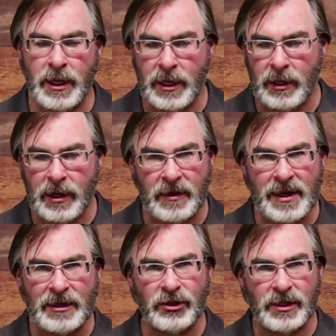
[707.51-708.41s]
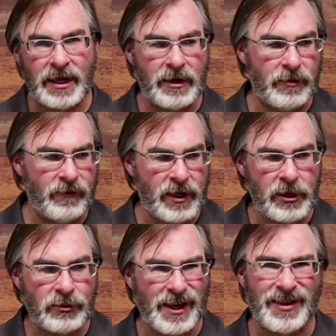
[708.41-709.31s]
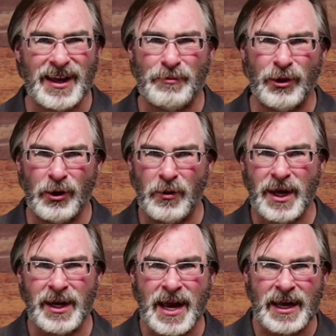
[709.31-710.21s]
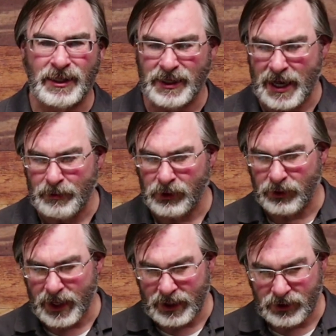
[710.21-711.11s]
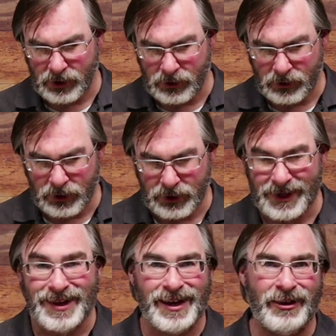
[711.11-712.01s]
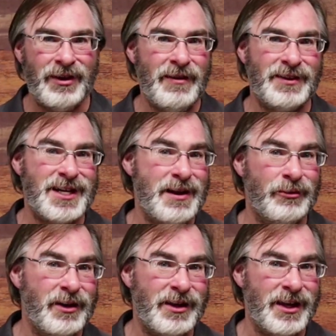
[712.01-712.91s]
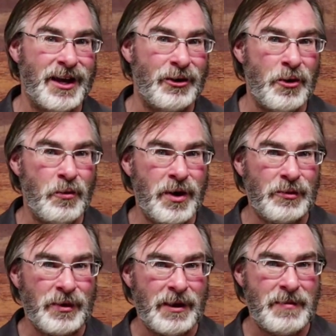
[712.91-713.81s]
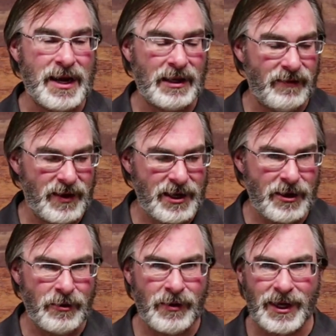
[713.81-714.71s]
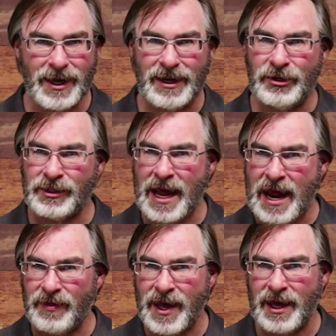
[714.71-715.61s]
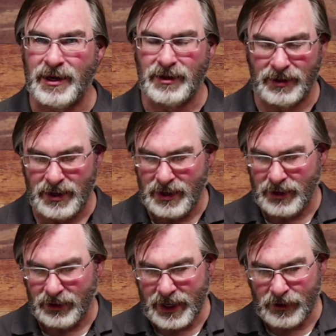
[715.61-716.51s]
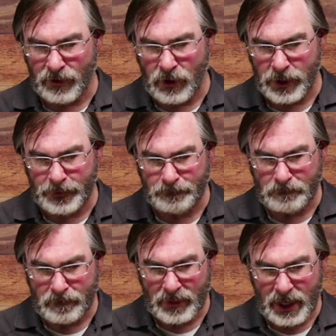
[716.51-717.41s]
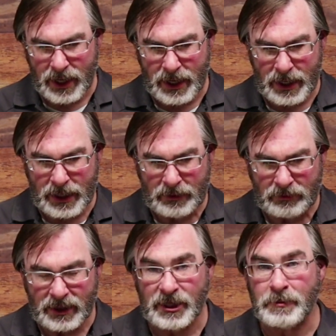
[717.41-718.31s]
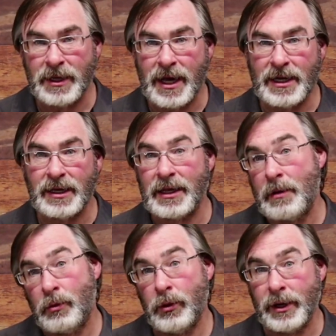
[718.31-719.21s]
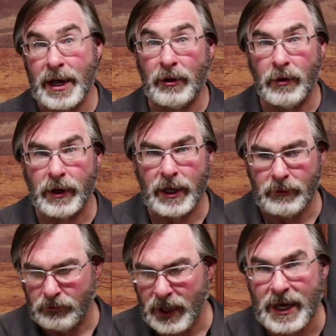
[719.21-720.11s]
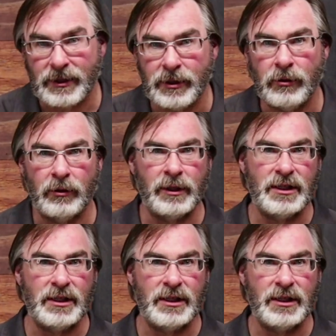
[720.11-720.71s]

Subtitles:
And I think just like other videos, I think I'm gonna go ahead and add a timer on that. So, because I don't have a timer or anything I go with when I'm making the video, I kind of just add that later on. And it gives me an idea at that point how long I lasted, or